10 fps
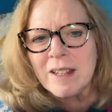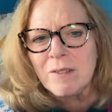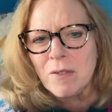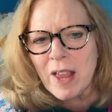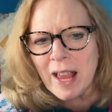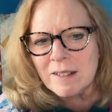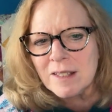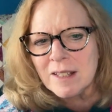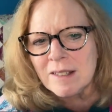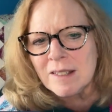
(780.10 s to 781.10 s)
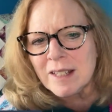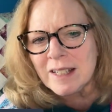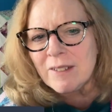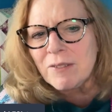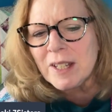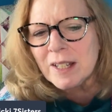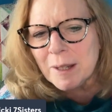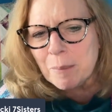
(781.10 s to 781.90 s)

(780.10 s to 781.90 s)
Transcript: advanced. It's significantly